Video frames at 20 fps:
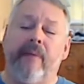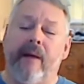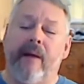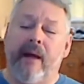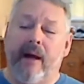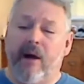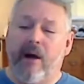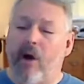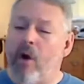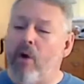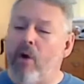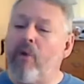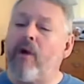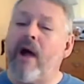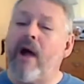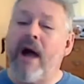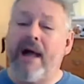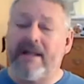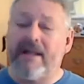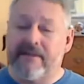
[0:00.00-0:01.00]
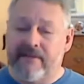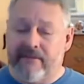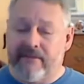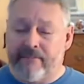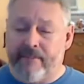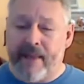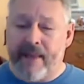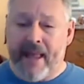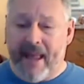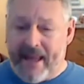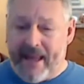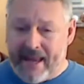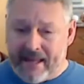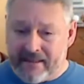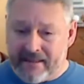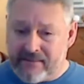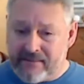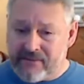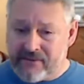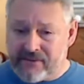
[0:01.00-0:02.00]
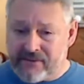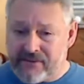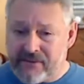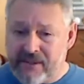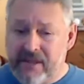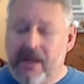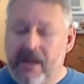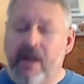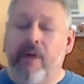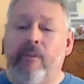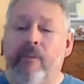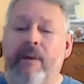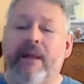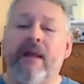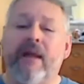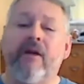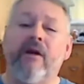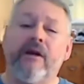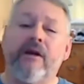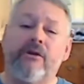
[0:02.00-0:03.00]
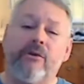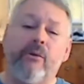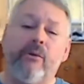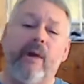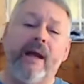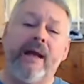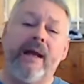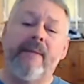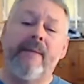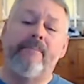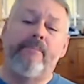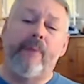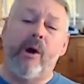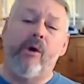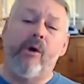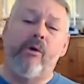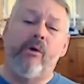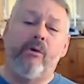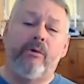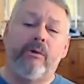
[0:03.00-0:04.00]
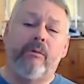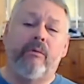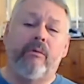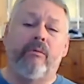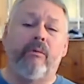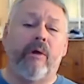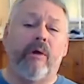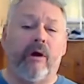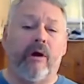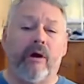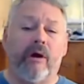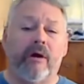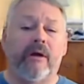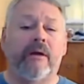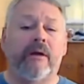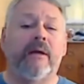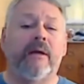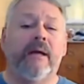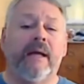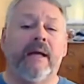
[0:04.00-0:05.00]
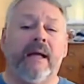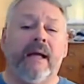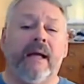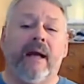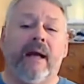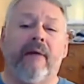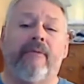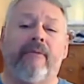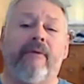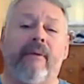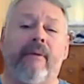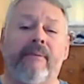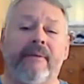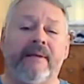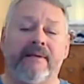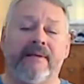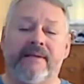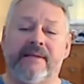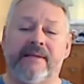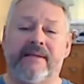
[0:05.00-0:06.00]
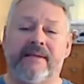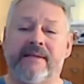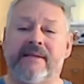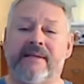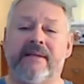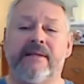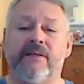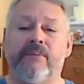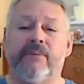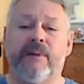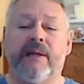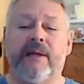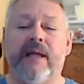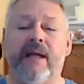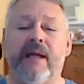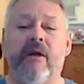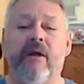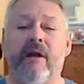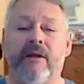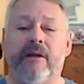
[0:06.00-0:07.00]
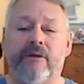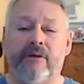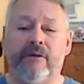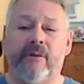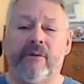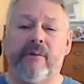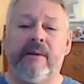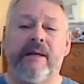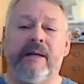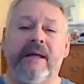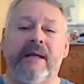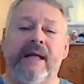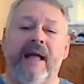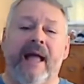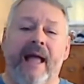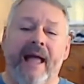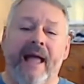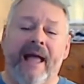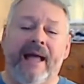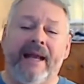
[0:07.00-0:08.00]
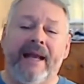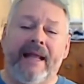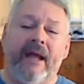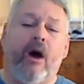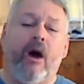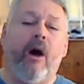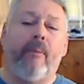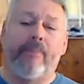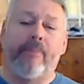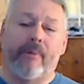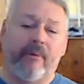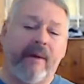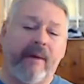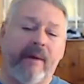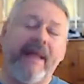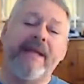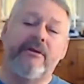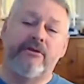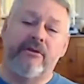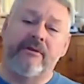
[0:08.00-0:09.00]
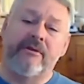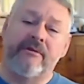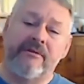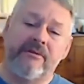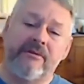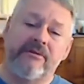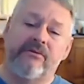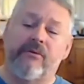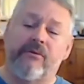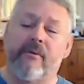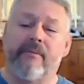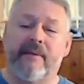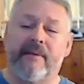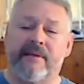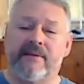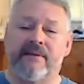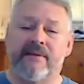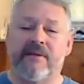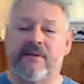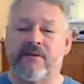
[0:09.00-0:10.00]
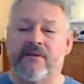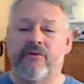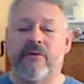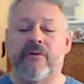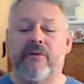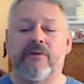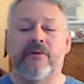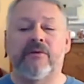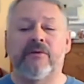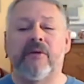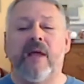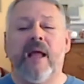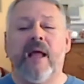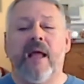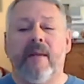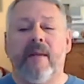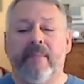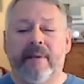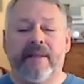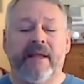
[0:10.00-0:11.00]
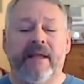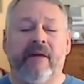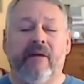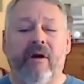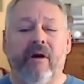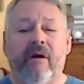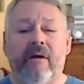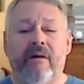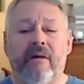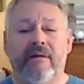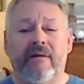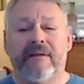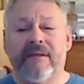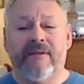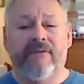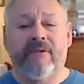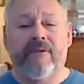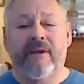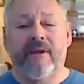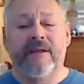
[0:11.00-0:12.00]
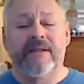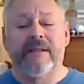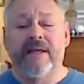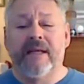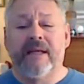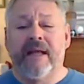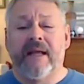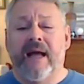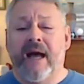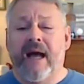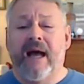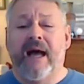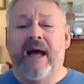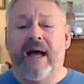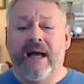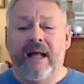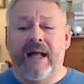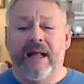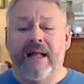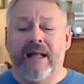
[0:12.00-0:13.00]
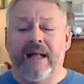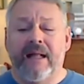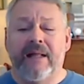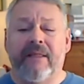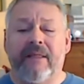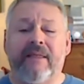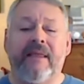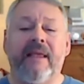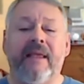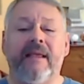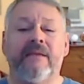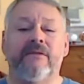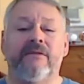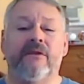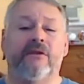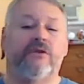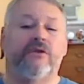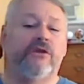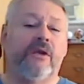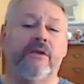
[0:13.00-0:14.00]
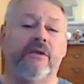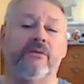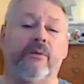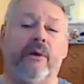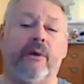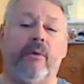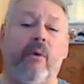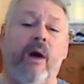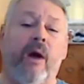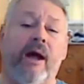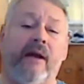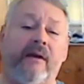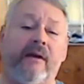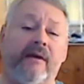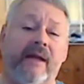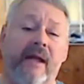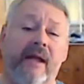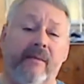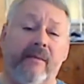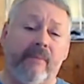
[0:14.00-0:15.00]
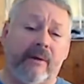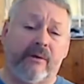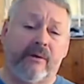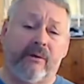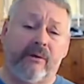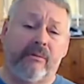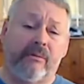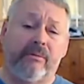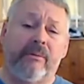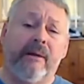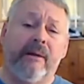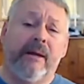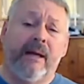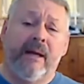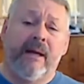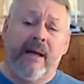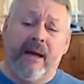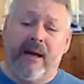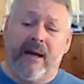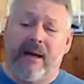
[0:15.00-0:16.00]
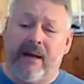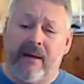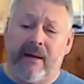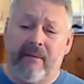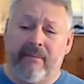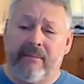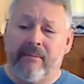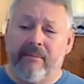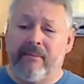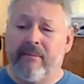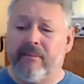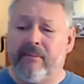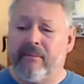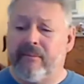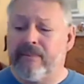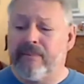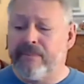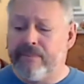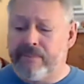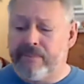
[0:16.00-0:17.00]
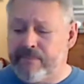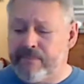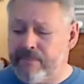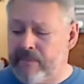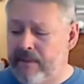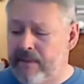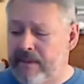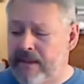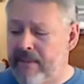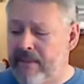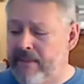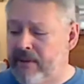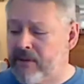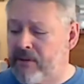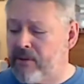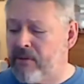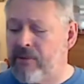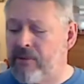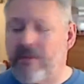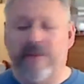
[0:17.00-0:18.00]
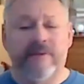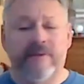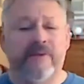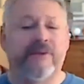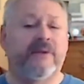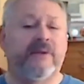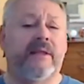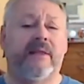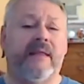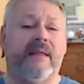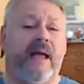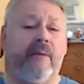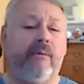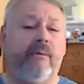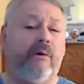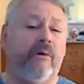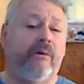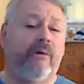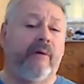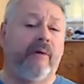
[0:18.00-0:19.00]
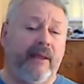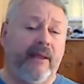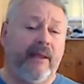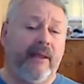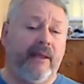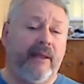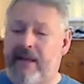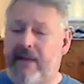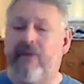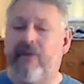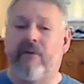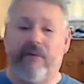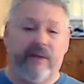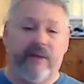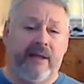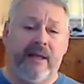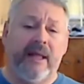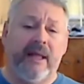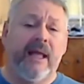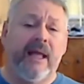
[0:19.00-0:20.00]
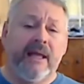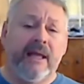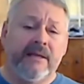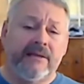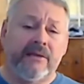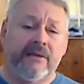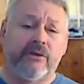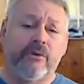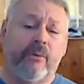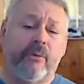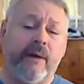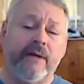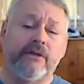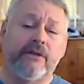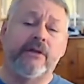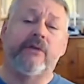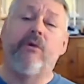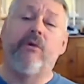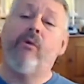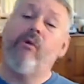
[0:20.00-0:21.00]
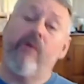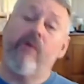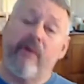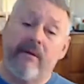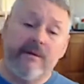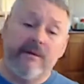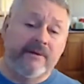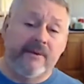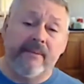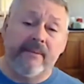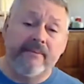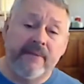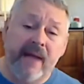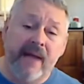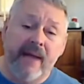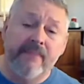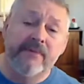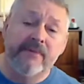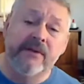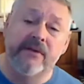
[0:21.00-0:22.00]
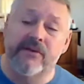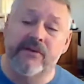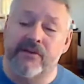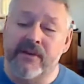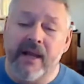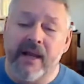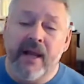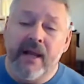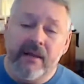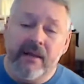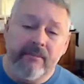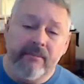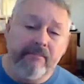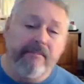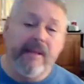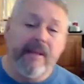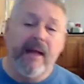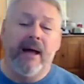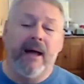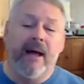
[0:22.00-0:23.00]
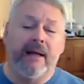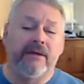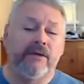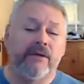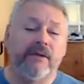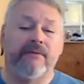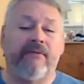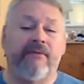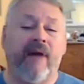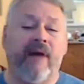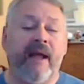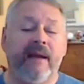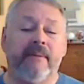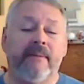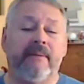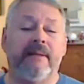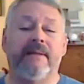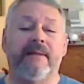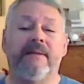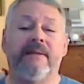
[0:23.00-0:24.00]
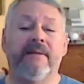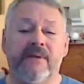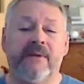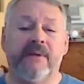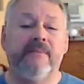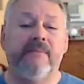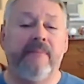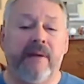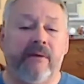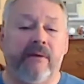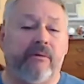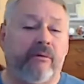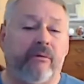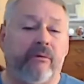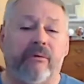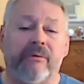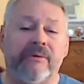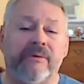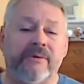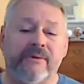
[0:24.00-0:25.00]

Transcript: uh, all kinds of pains. We cannot do any bone work uh, from this distance. We cannot do any operations from this distance but there are different uh, things that just require chemical uh, chemicals that will he- heal the situation, or sometimes it's uh, just vitamins and minerals